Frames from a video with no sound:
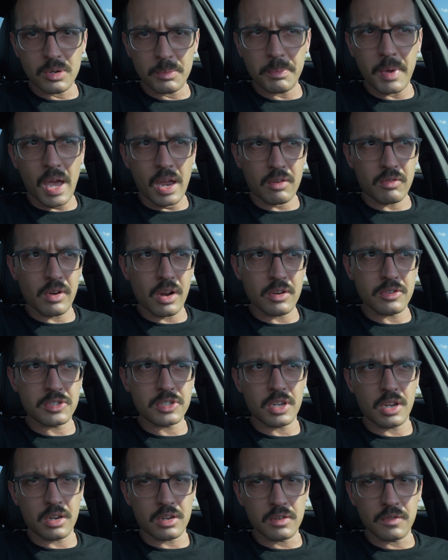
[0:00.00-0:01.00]
a background
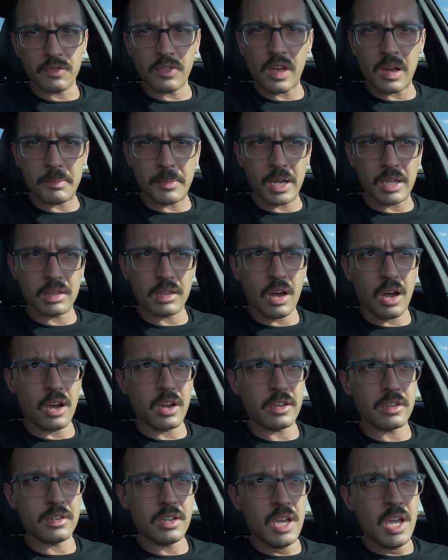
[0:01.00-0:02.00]
check of them
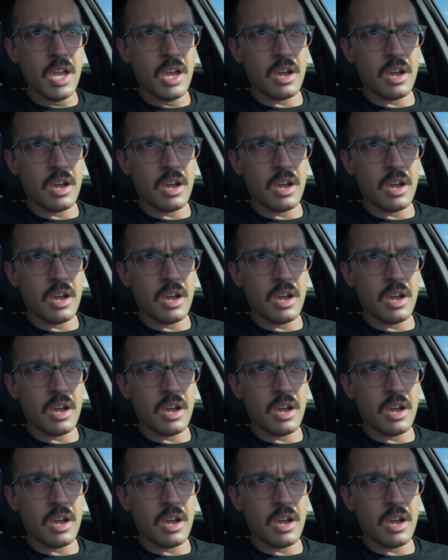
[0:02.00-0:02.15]
online,